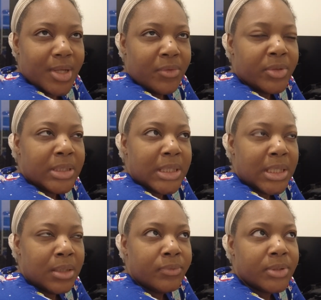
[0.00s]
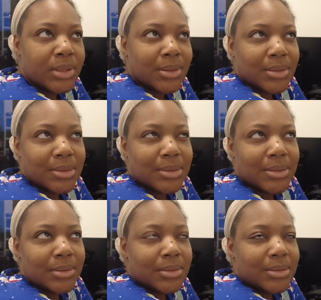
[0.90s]
Relieved.
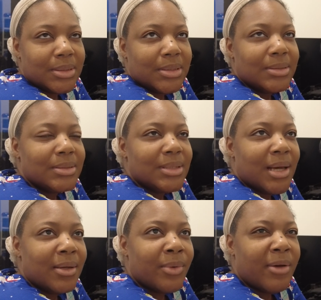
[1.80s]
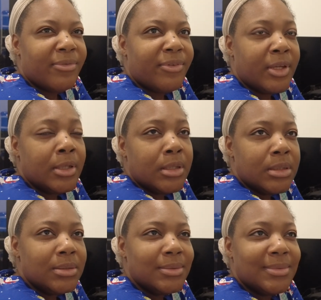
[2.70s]
How do I
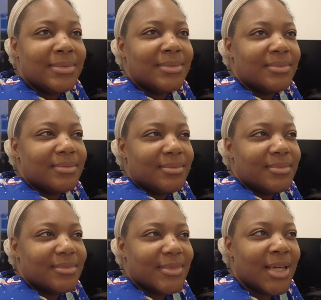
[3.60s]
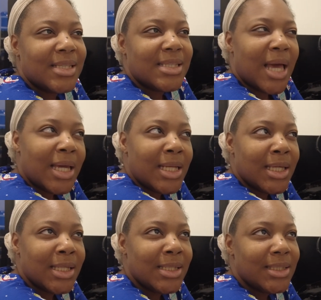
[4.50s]
feel?
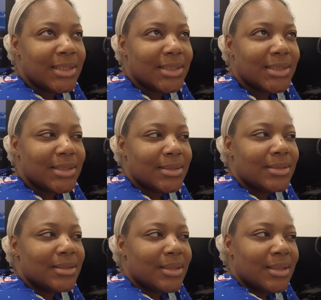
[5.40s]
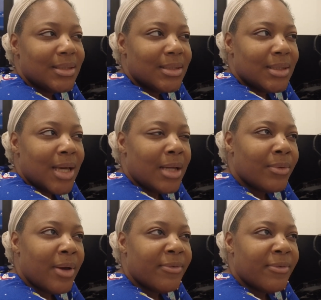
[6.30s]
Excited. How do I